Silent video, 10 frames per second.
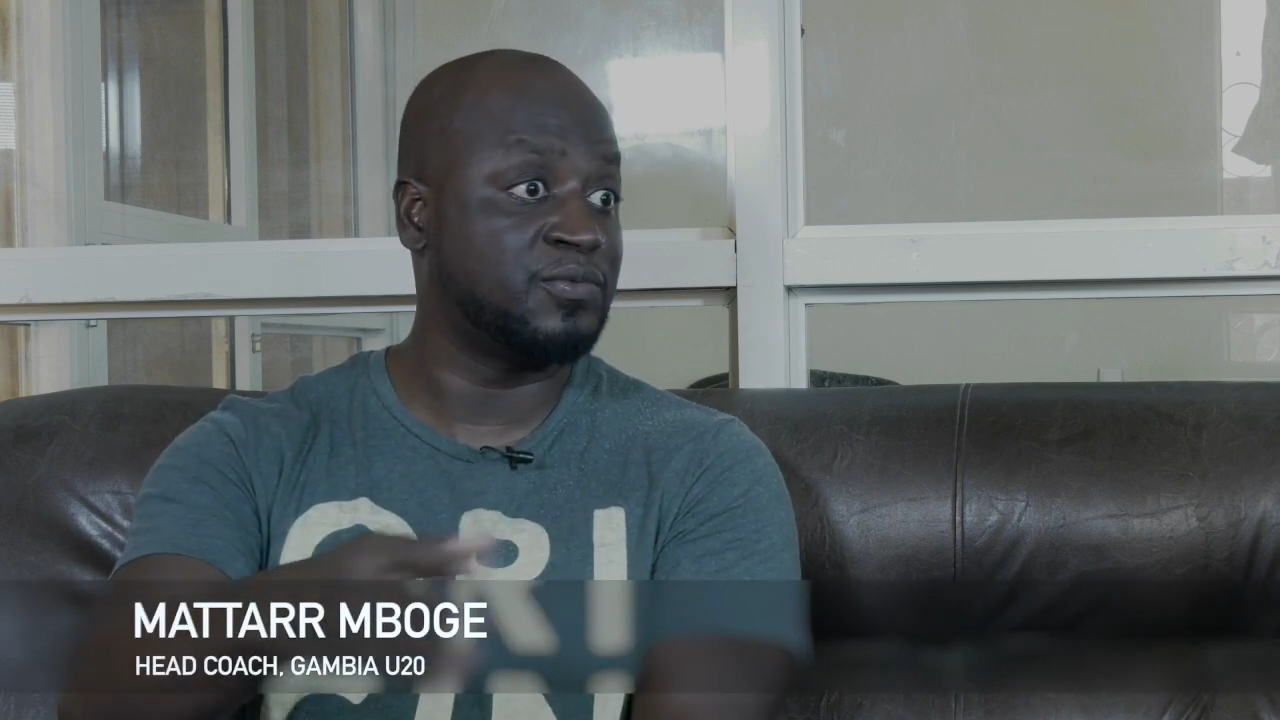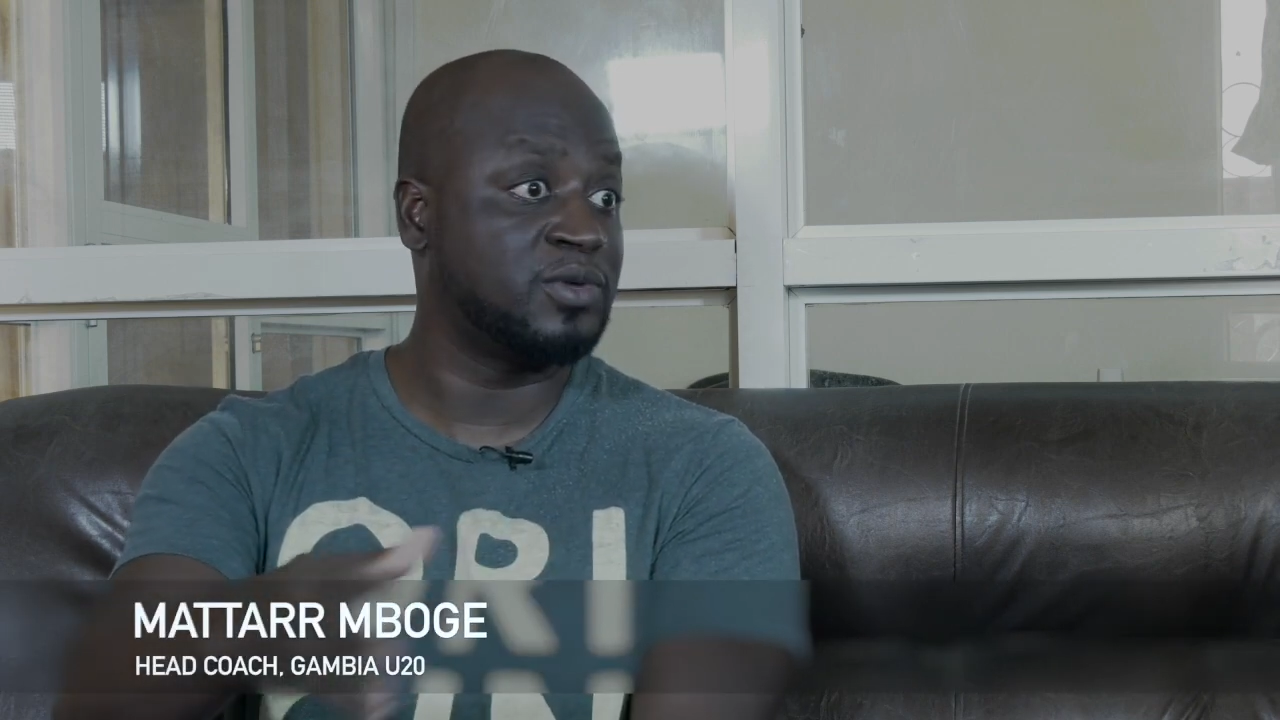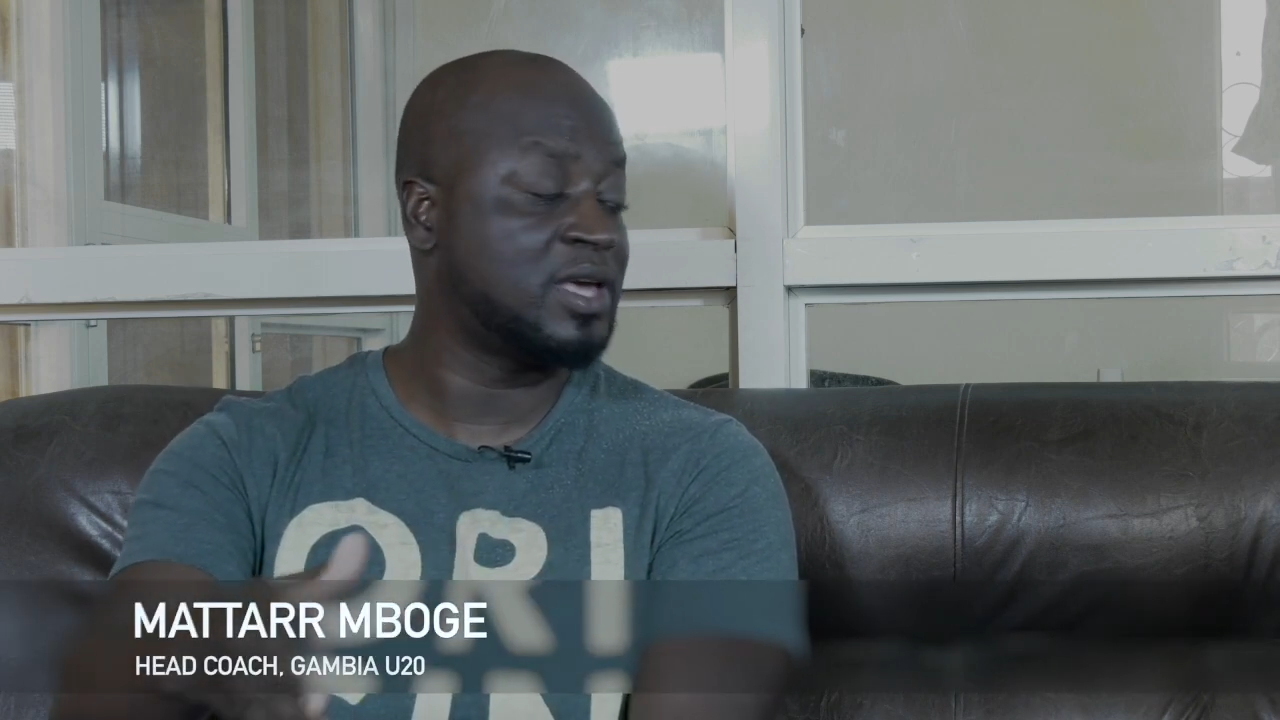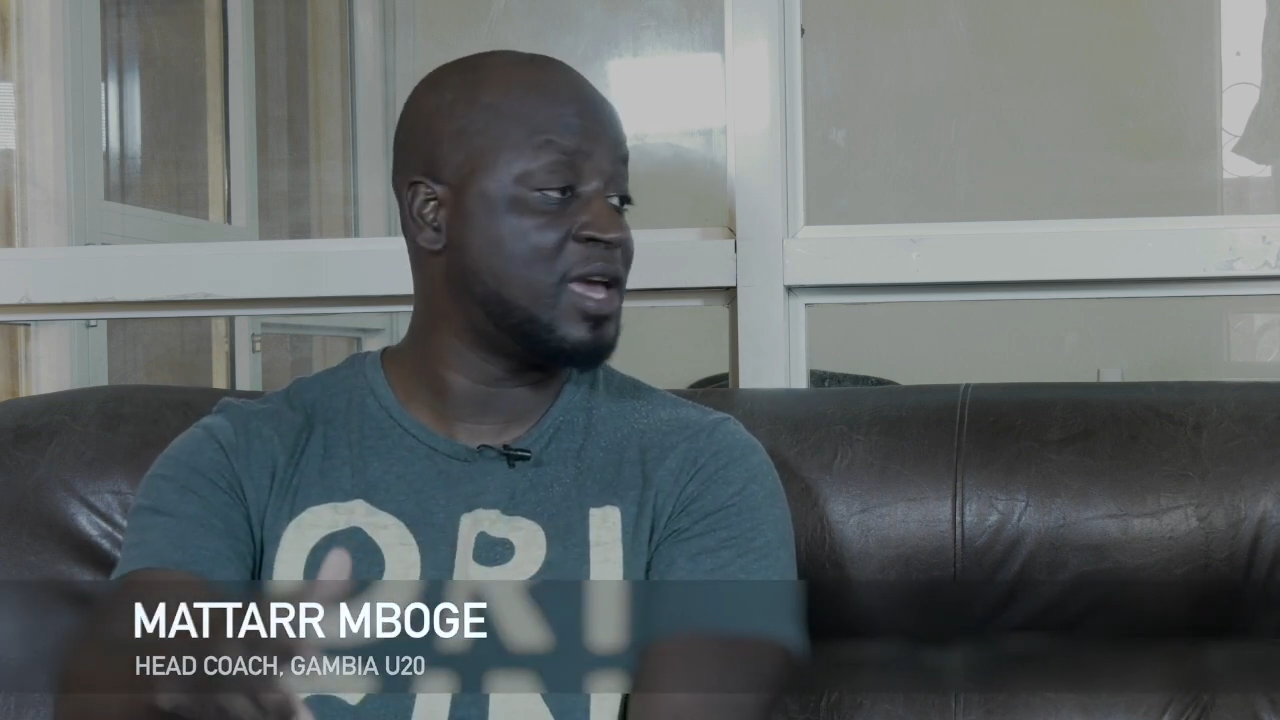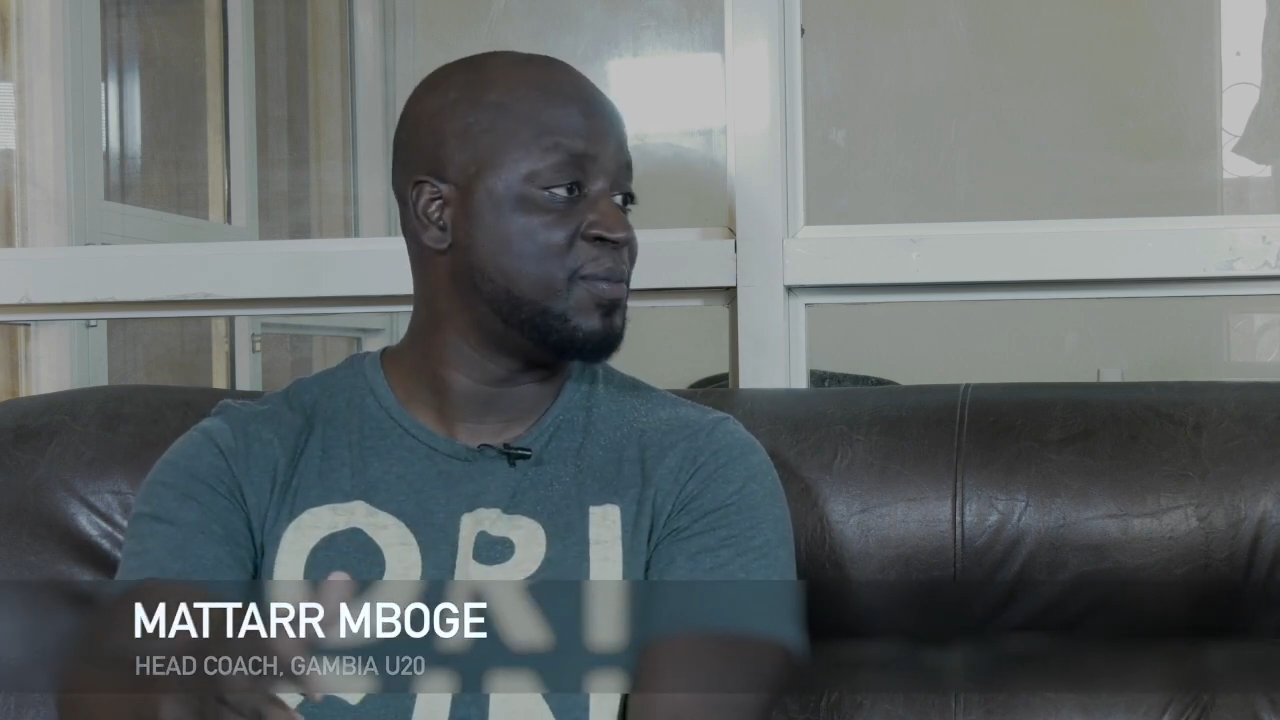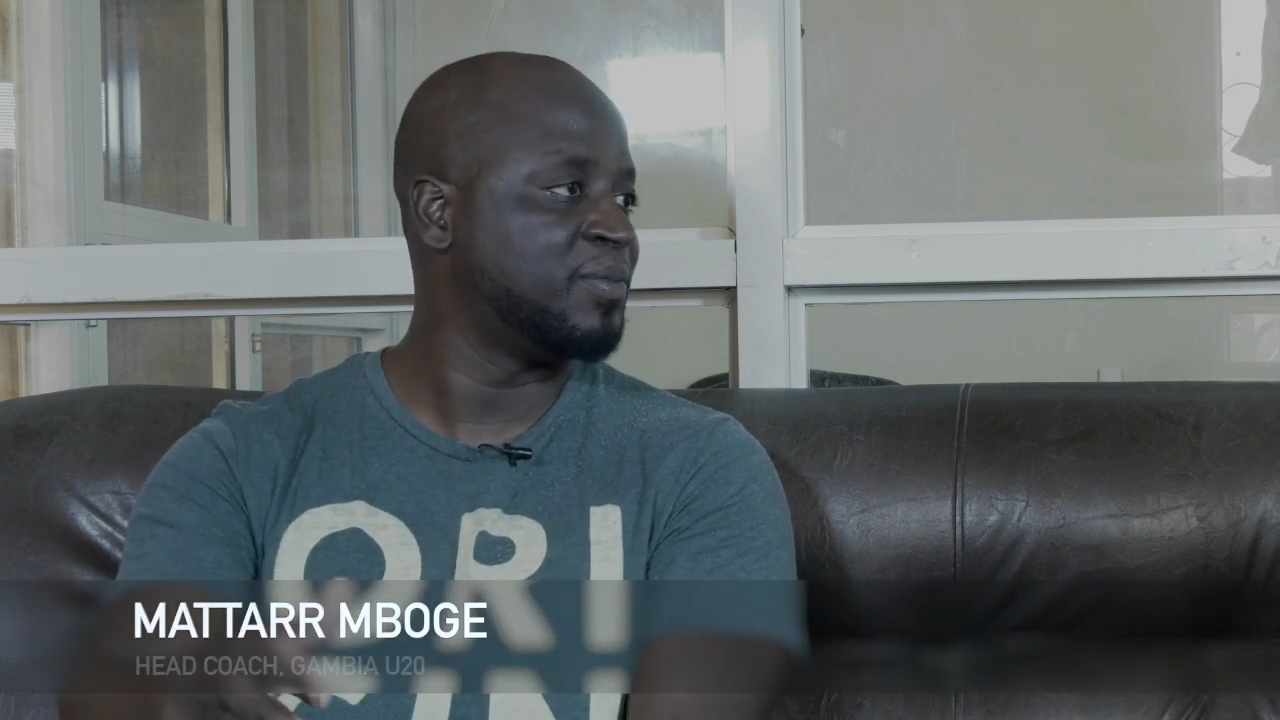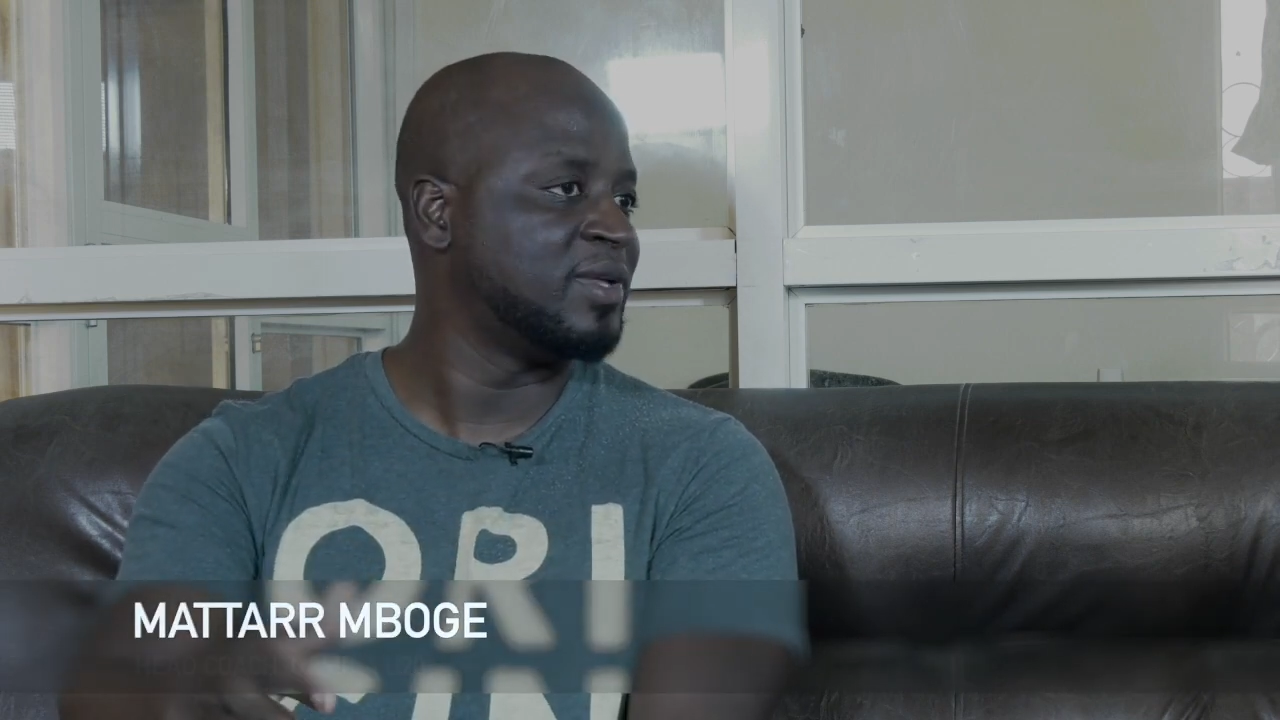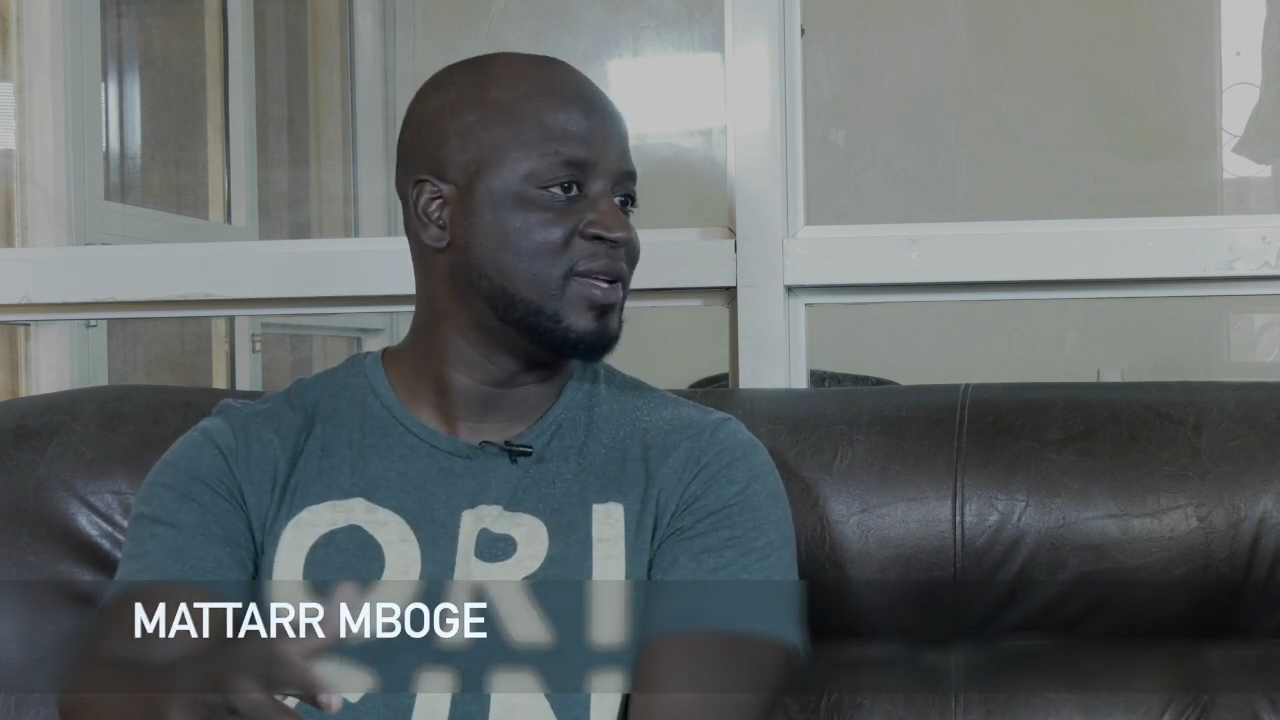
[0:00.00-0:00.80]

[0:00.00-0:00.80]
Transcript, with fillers: every game.